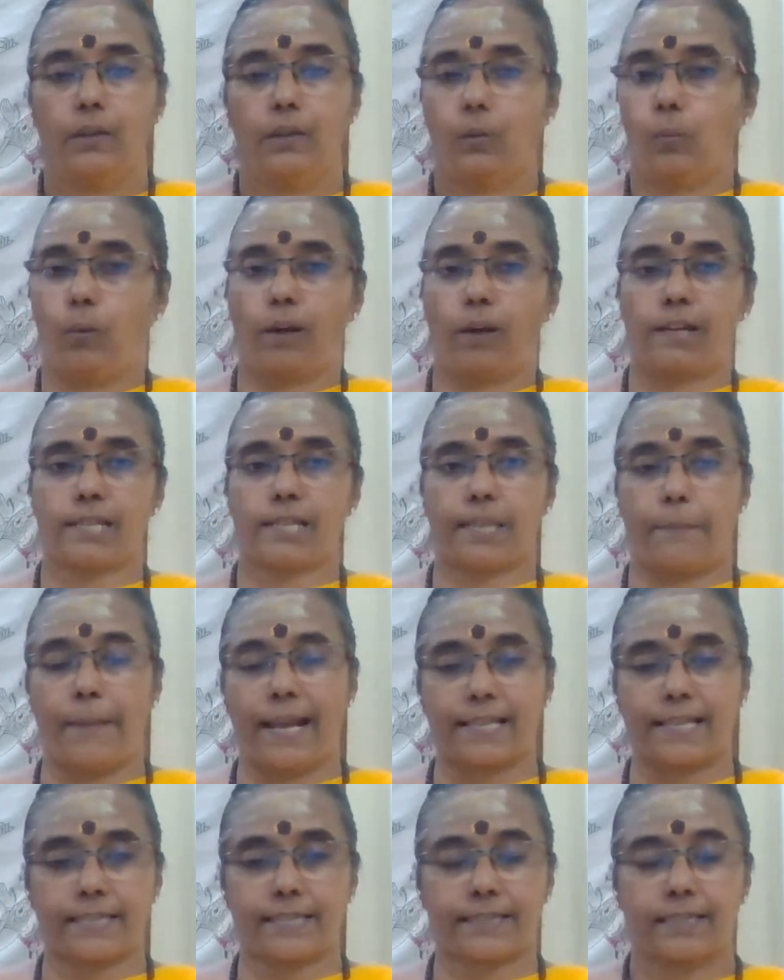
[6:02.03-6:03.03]
what is the
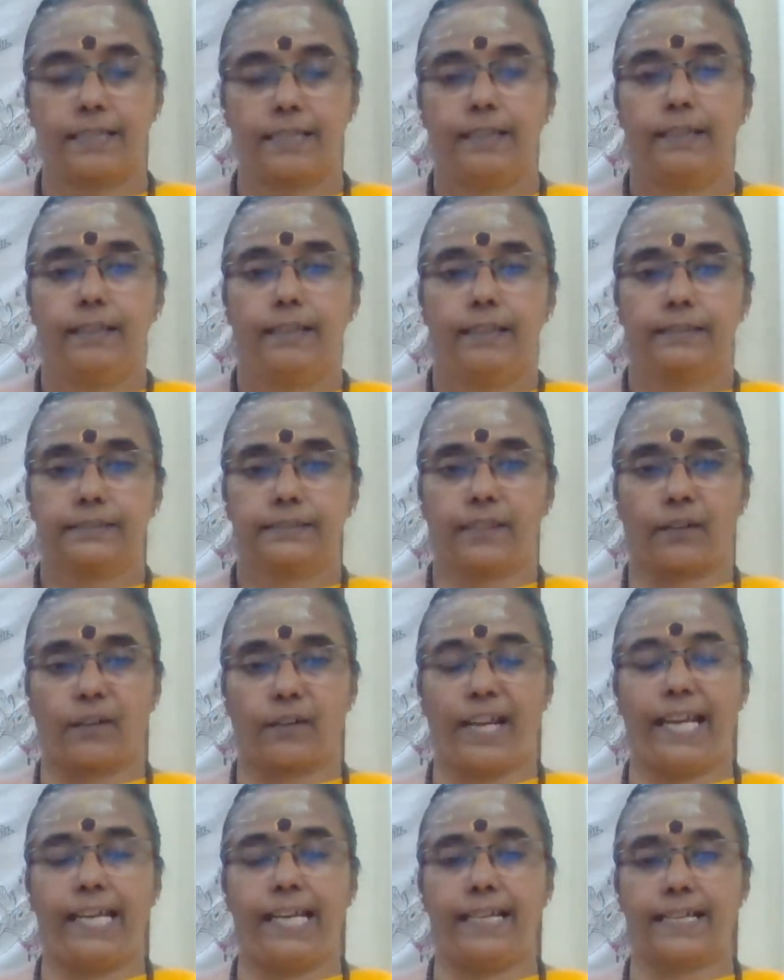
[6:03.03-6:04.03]
best? The
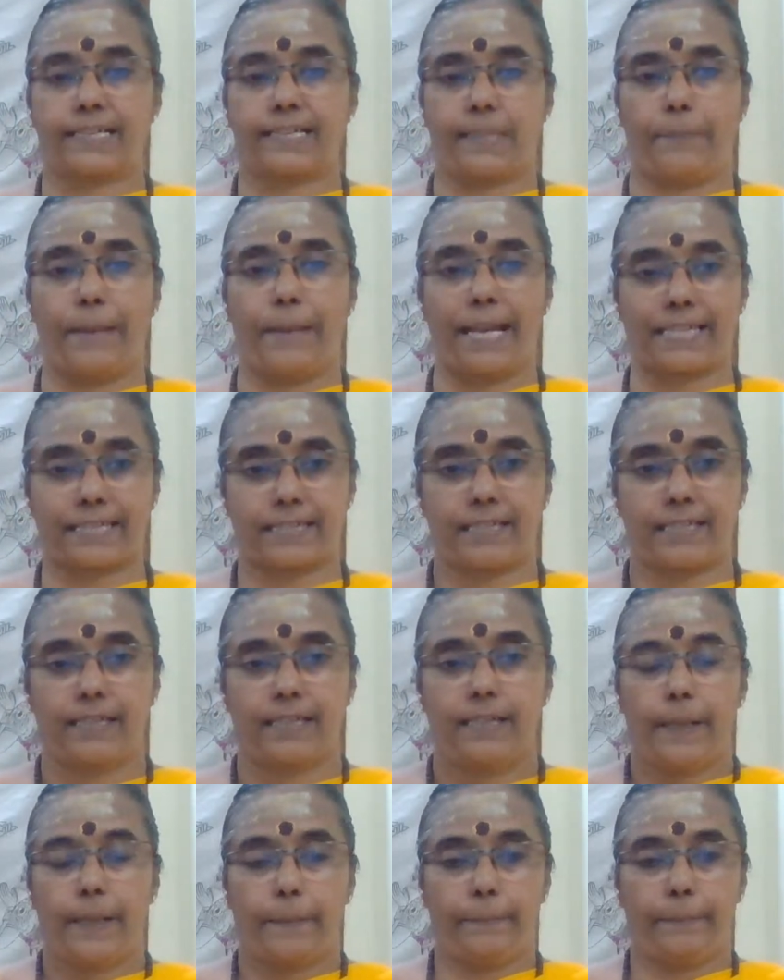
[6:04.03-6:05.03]
rain is the best,
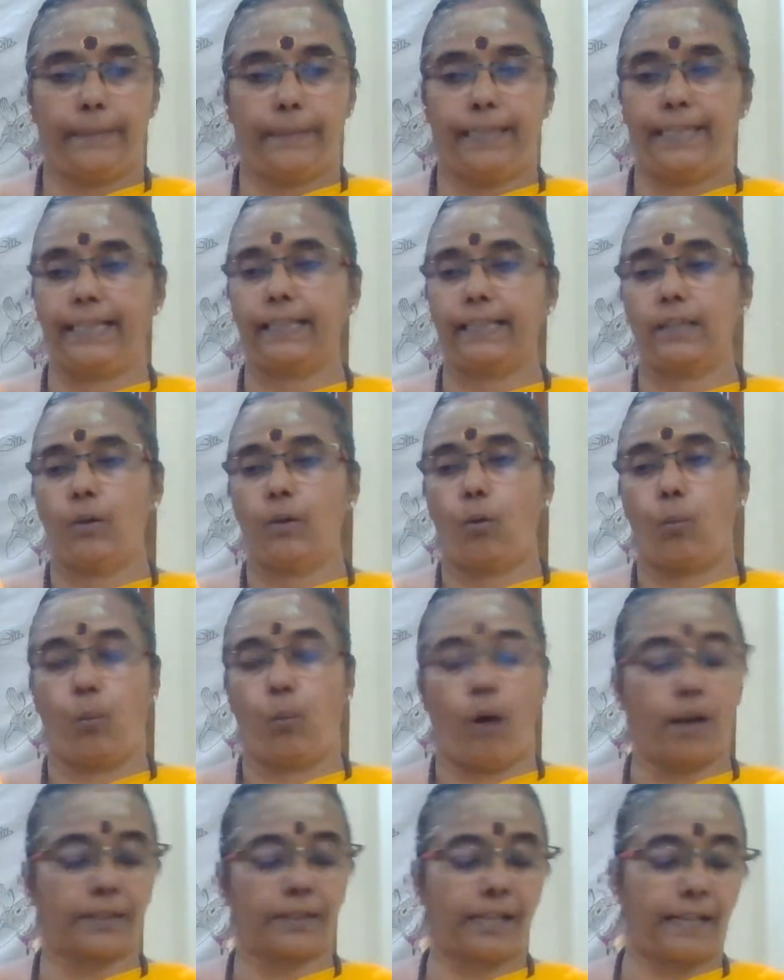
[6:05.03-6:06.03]
meaning
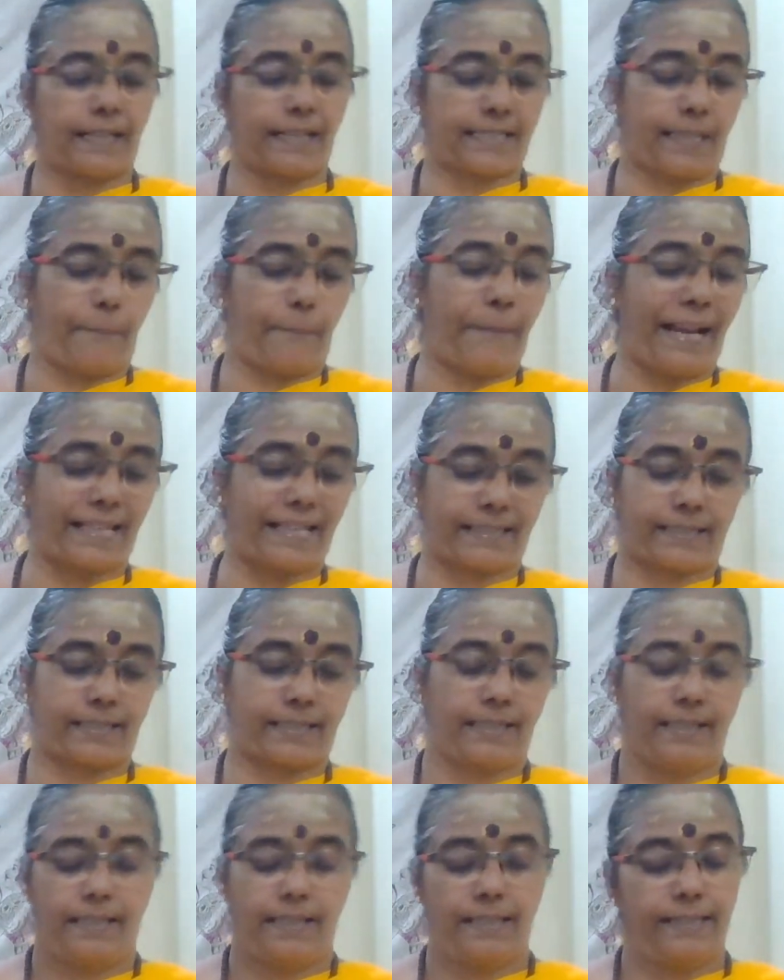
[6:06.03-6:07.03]
water is the best,